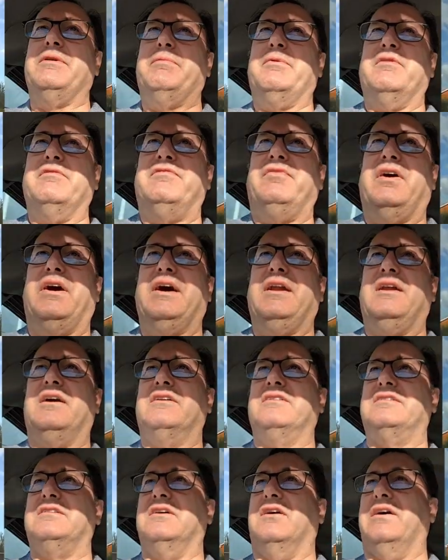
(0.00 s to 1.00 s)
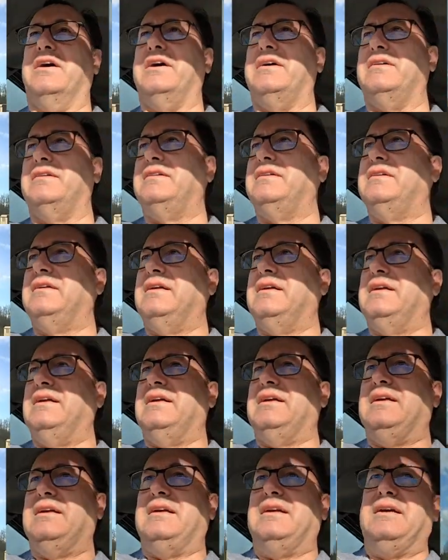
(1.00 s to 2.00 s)
bonfire last night,
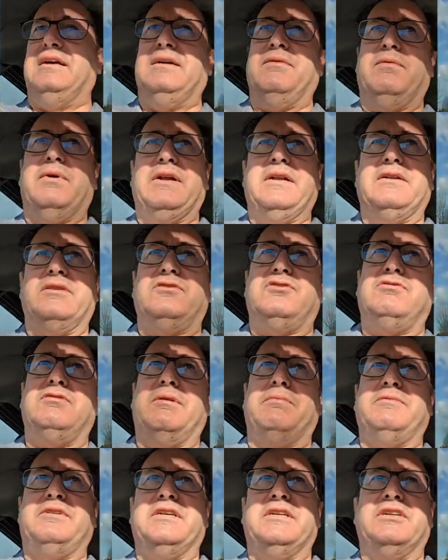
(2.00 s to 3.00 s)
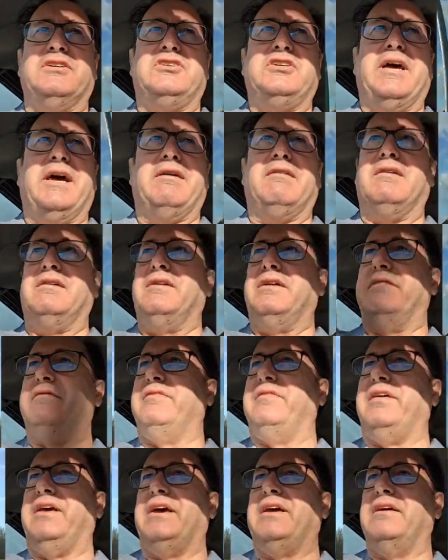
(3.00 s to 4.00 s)
went jumped in the shower and
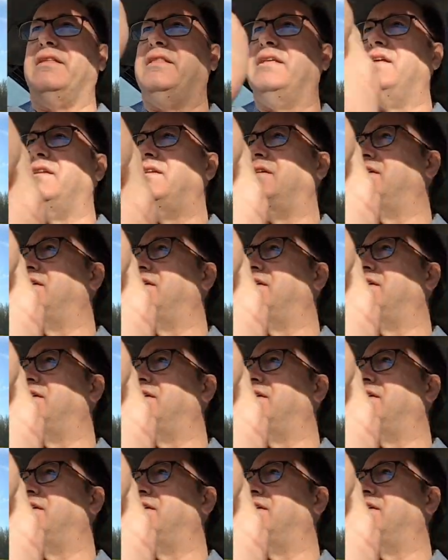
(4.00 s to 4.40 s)
everything, and then